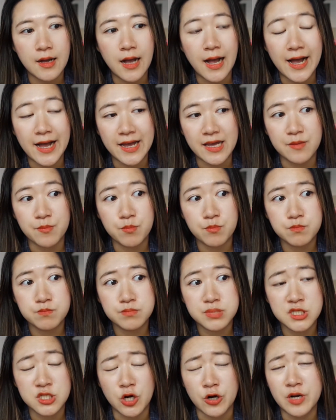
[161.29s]
I
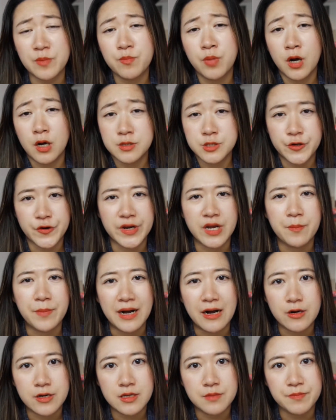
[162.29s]
started pondering
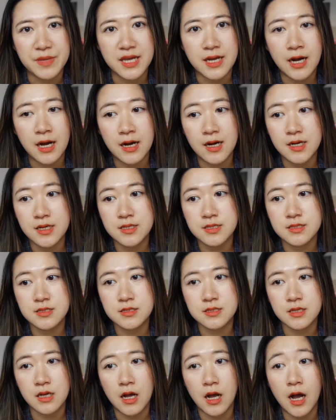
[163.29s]
about it
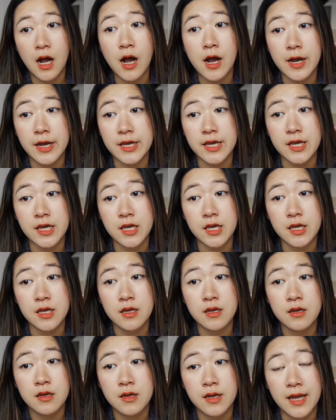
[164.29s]
because I
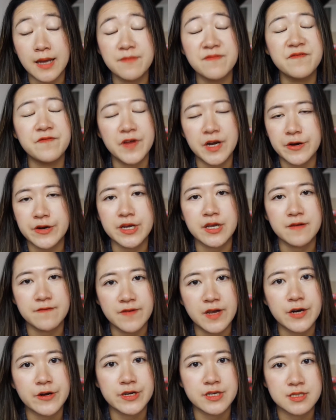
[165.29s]
am very,
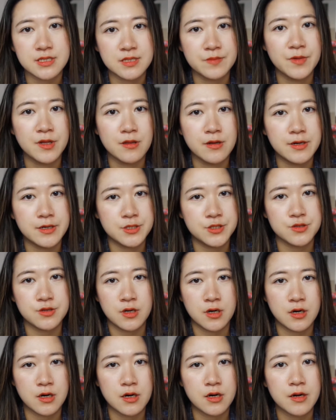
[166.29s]
very similar to
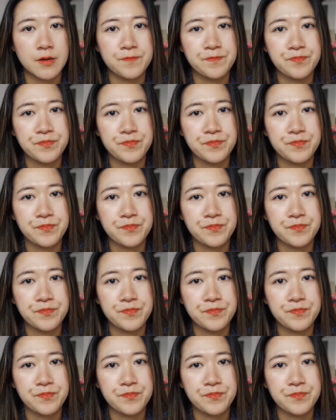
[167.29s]
her.